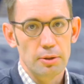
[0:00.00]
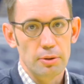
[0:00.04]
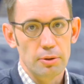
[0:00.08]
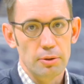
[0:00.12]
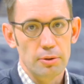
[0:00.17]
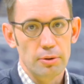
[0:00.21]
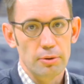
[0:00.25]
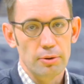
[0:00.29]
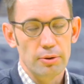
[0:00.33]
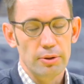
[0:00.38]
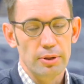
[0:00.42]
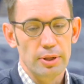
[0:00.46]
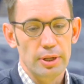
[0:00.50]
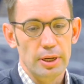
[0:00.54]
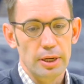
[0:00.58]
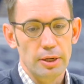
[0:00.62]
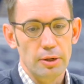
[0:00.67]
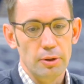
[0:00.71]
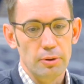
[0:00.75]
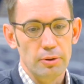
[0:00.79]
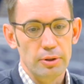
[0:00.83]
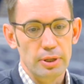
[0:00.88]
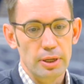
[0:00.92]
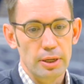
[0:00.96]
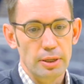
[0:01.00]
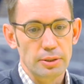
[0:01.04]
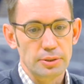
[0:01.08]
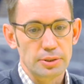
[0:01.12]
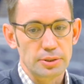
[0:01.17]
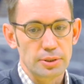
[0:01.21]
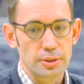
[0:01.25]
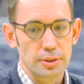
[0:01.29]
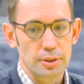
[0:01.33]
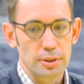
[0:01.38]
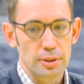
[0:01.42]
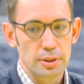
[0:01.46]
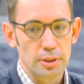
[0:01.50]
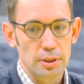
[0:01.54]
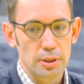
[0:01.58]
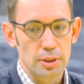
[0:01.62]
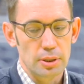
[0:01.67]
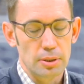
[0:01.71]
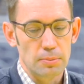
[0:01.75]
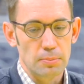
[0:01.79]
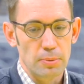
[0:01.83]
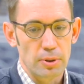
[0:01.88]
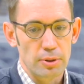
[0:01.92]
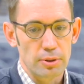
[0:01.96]
know that I know the answer,
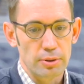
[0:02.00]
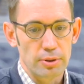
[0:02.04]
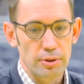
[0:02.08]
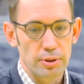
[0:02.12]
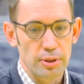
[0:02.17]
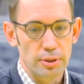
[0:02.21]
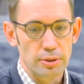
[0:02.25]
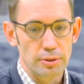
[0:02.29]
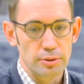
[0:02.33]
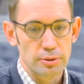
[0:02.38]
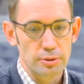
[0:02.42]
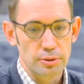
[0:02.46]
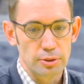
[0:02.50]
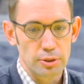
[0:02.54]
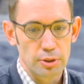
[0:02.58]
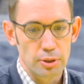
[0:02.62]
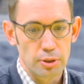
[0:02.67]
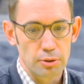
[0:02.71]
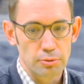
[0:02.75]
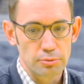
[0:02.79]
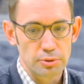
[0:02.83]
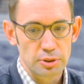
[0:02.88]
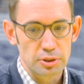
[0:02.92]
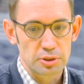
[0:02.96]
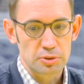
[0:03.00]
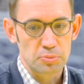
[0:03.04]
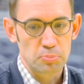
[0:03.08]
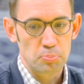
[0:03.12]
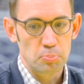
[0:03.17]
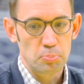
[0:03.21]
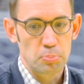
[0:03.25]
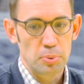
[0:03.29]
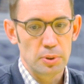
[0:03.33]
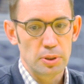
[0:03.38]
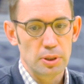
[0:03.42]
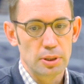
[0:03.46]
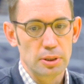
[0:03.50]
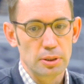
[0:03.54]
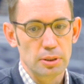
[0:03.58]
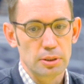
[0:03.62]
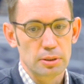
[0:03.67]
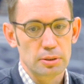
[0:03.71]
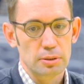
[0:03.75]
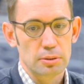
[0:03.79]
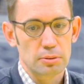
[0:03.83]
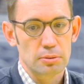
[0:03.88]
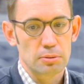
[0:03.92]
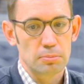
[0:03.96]
um, other than, you know, just being
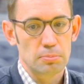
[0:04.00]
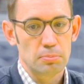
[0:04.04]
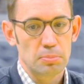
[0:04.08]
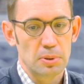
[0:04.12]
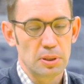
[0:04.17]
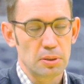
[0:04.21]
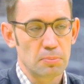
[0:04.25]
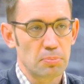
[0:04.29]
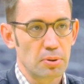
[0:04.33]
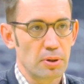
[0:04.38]
being